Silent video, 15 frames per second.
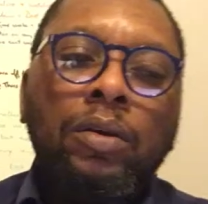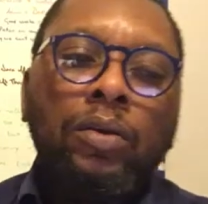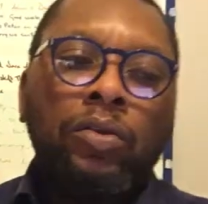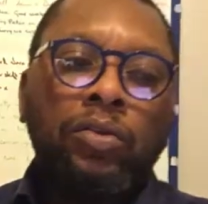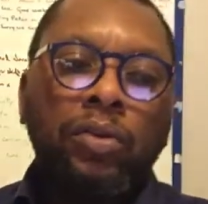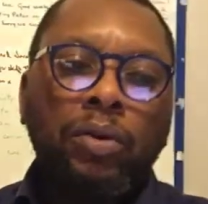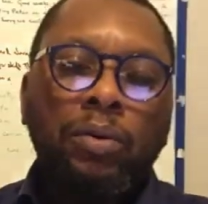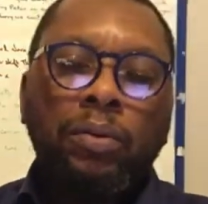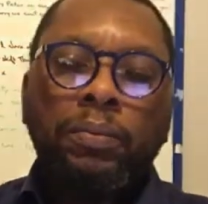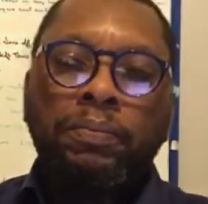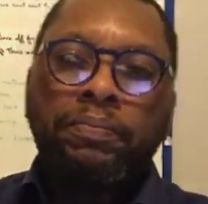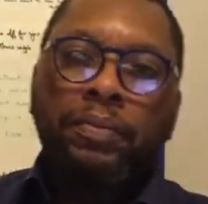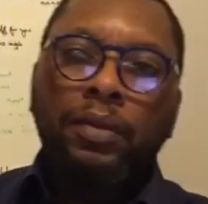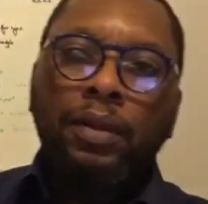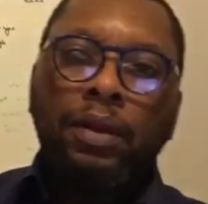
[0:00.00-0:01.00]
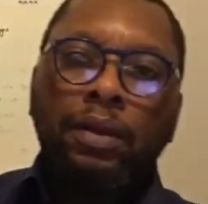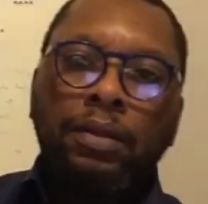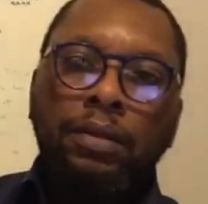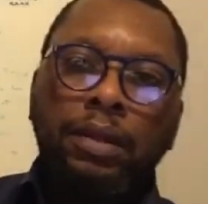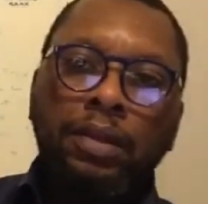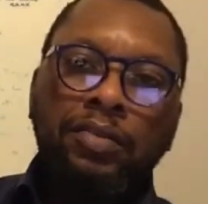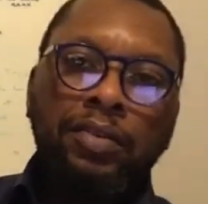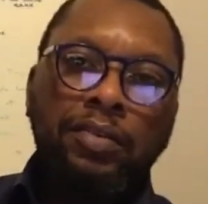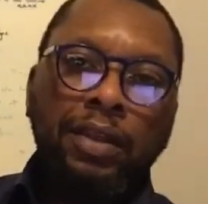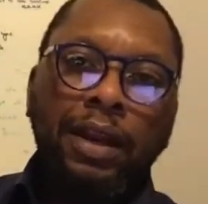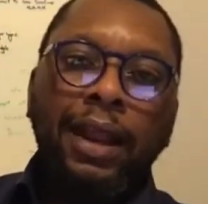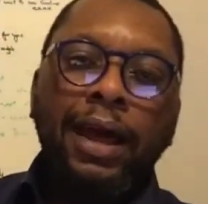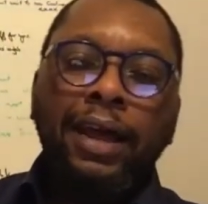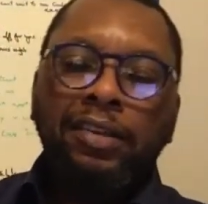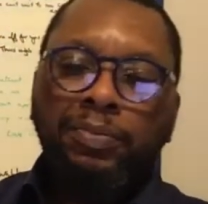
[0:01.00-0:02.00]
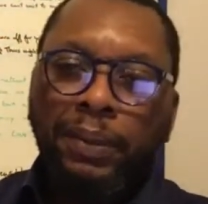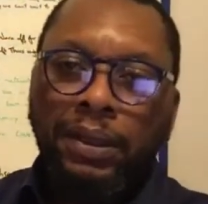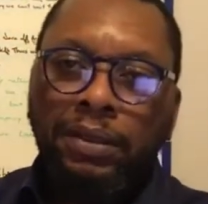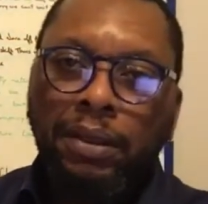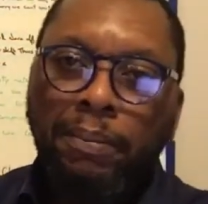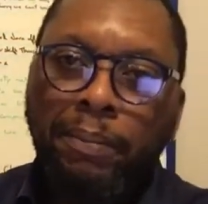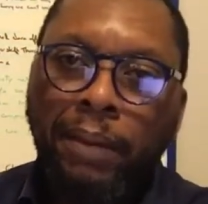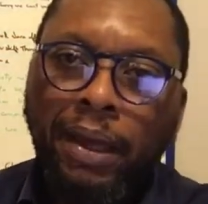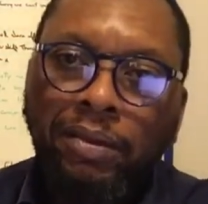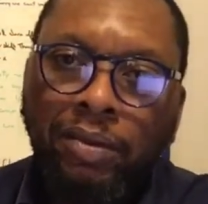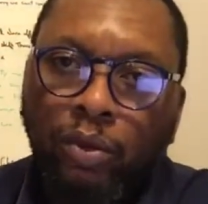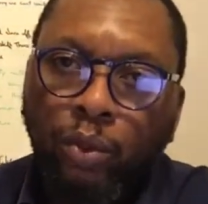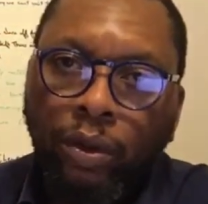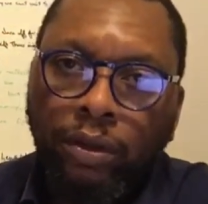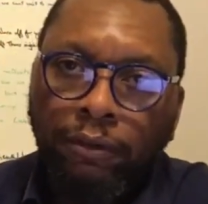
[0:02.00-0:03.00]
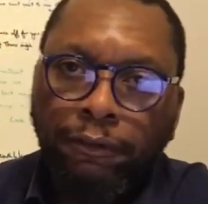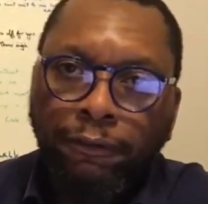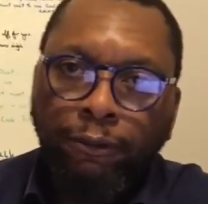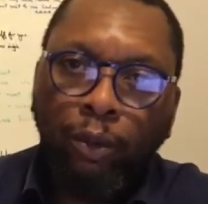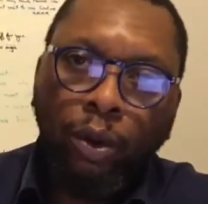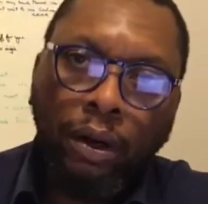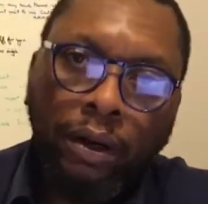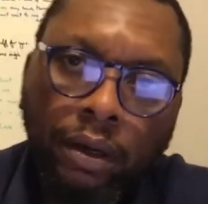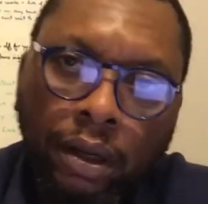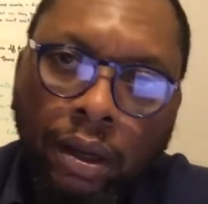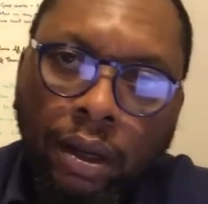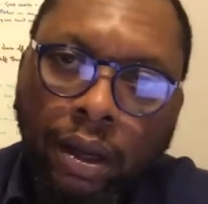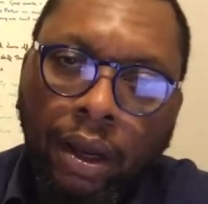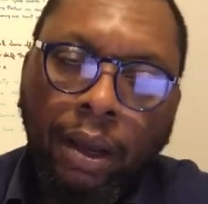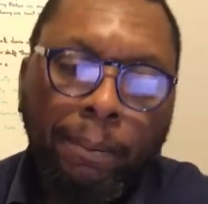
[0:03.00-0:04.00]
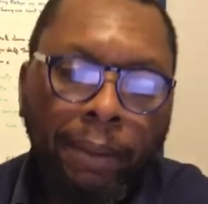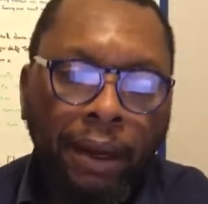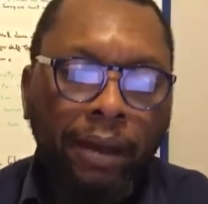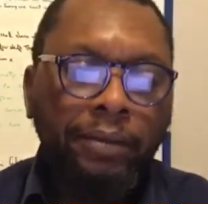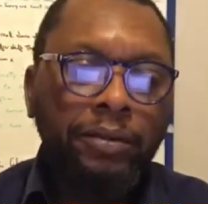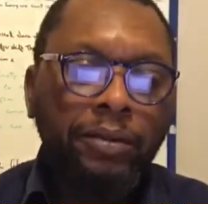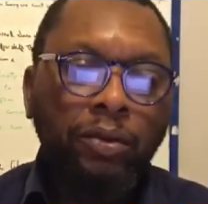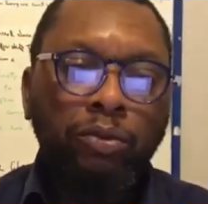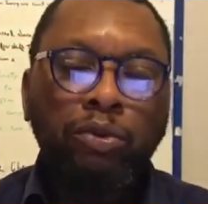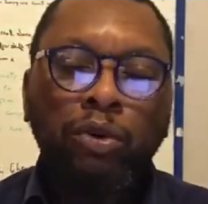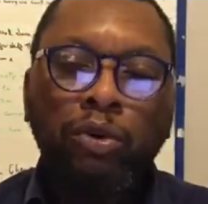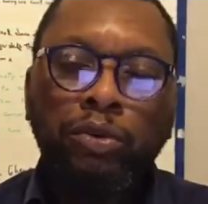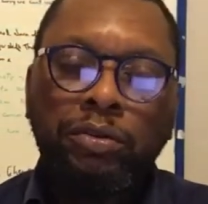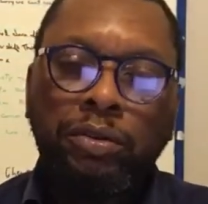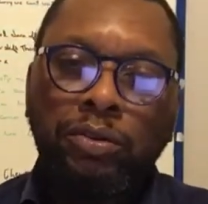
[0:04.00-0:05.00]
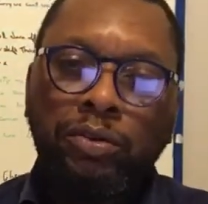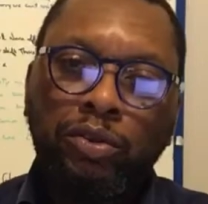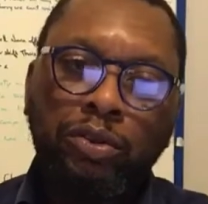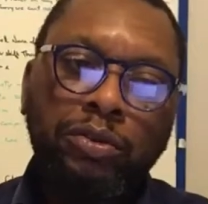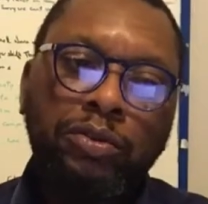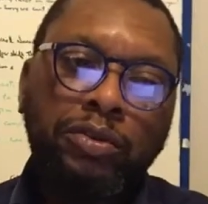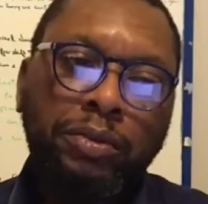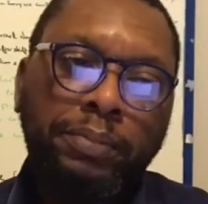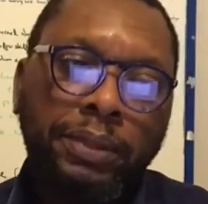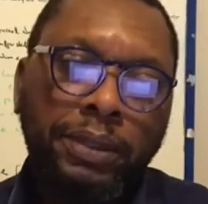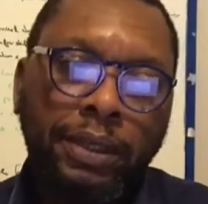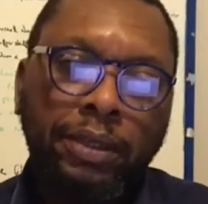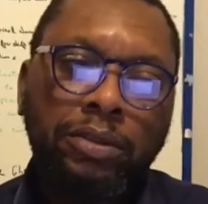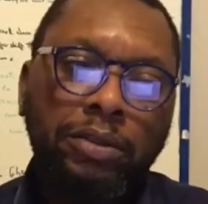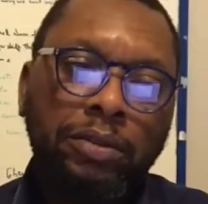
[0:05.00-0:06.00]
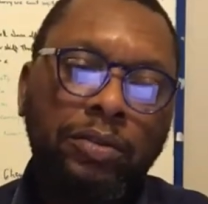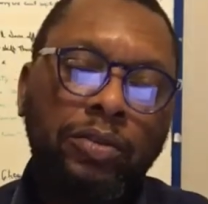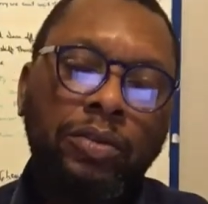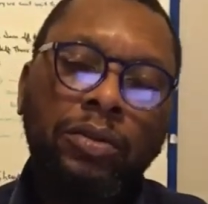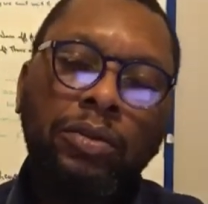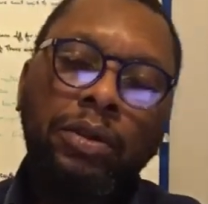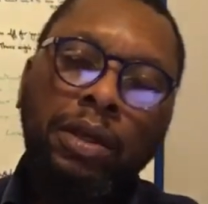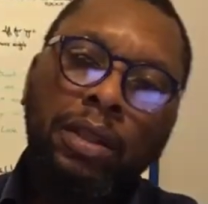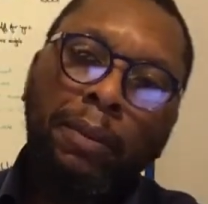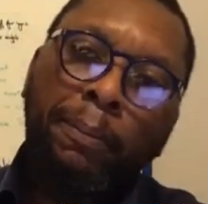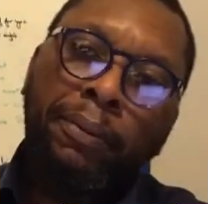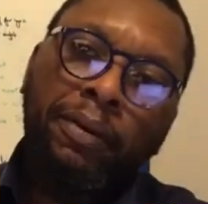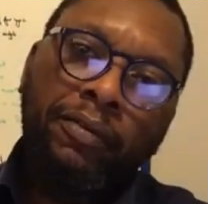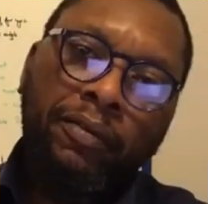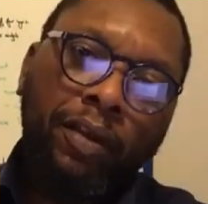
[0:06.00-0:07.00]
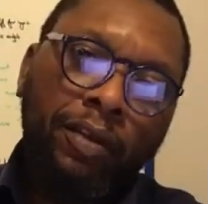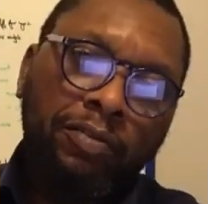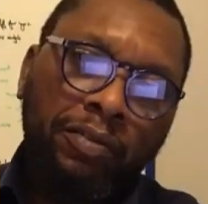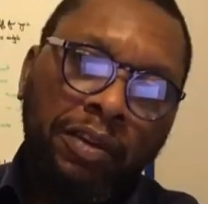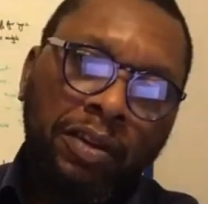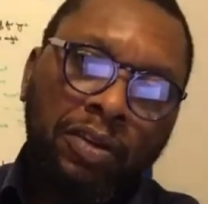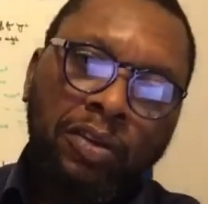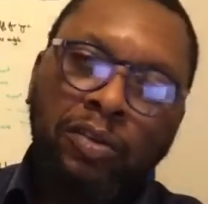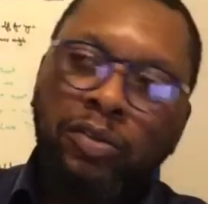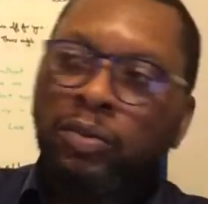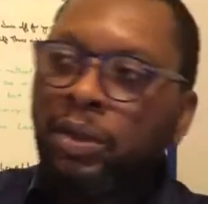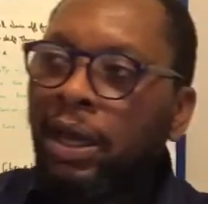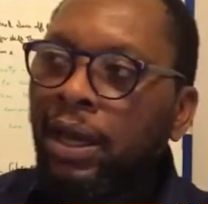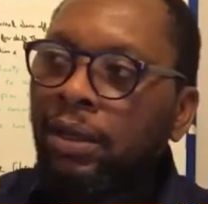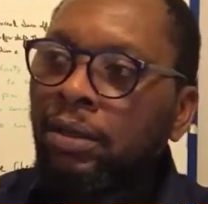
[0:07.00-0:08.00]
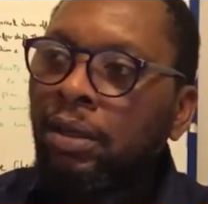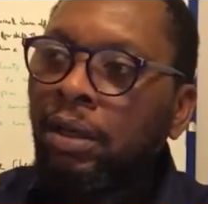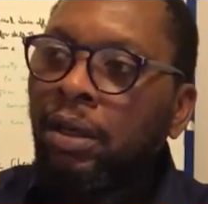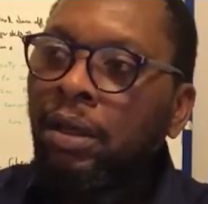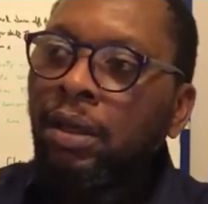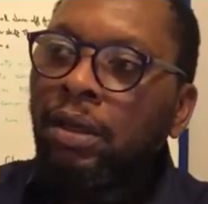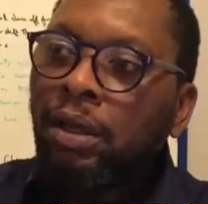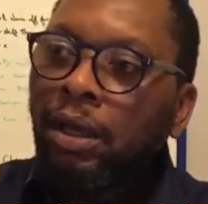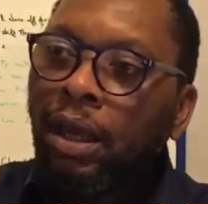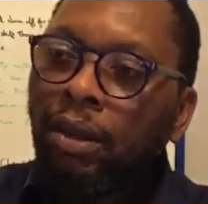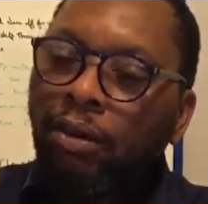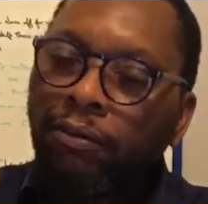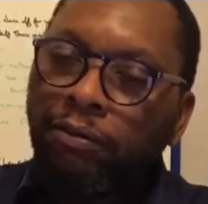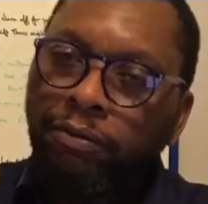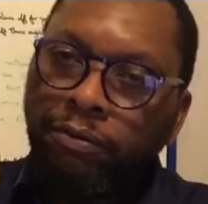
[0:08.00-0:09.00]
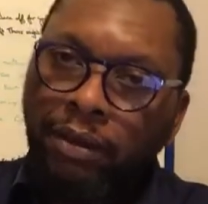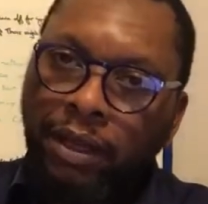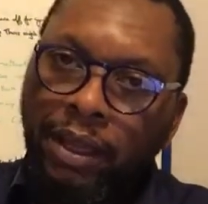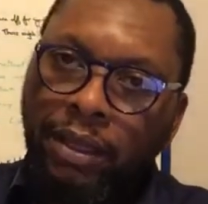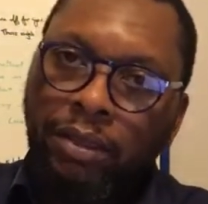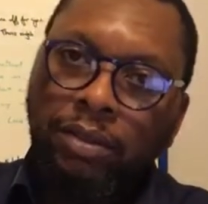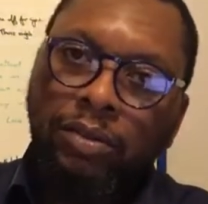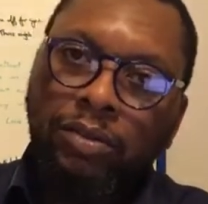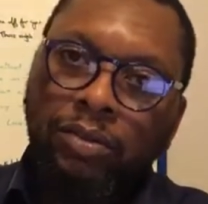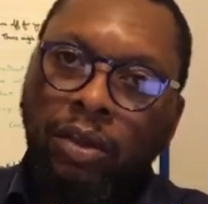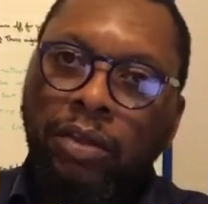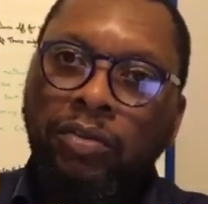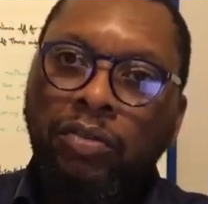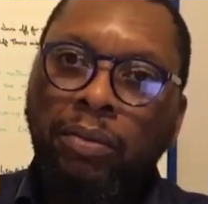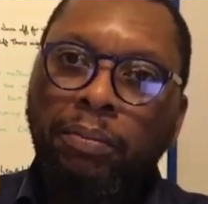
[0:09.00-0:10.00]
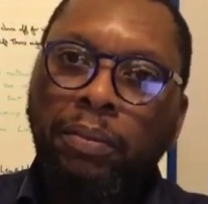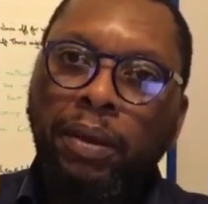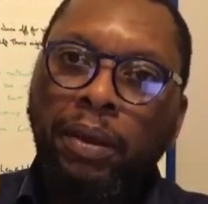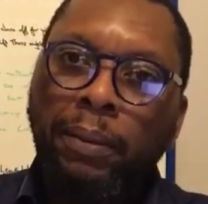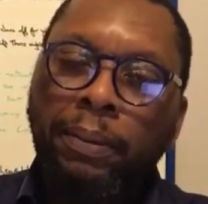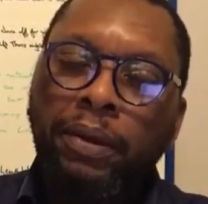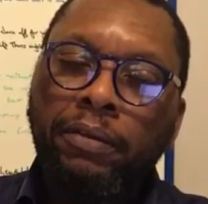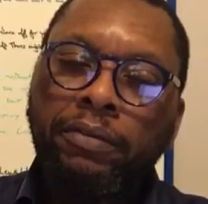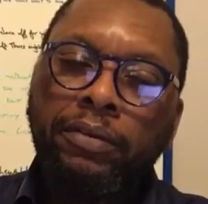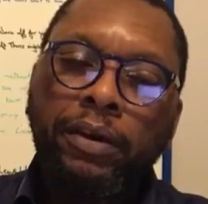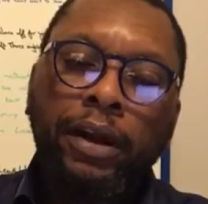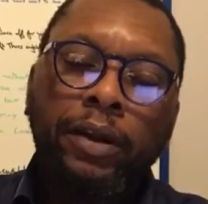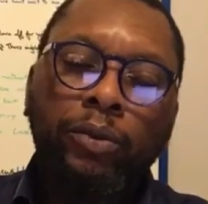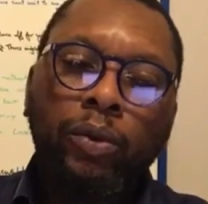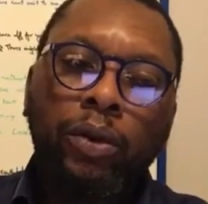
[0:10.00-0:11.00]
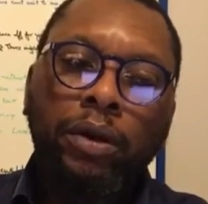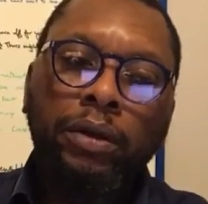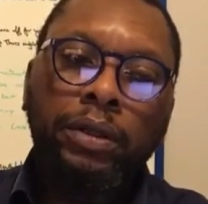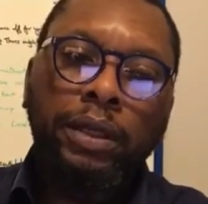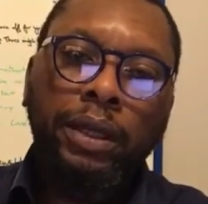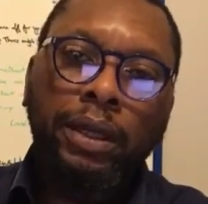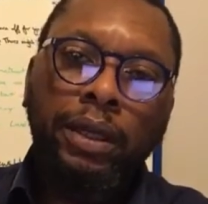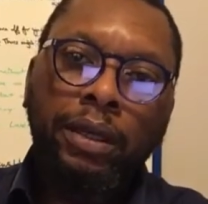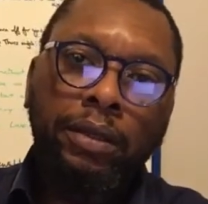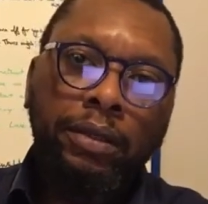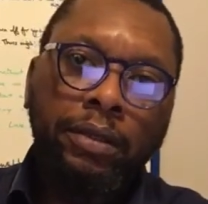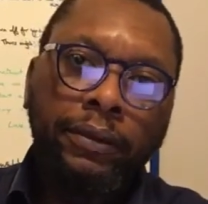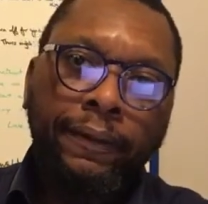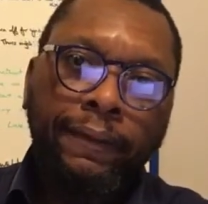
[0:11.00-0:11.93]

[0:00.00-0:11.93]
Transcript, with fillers: So this is the last bit in Matthew 24 about the road to tribulation. So in the previous videos, we had kind of laid done some a bit of groundwork in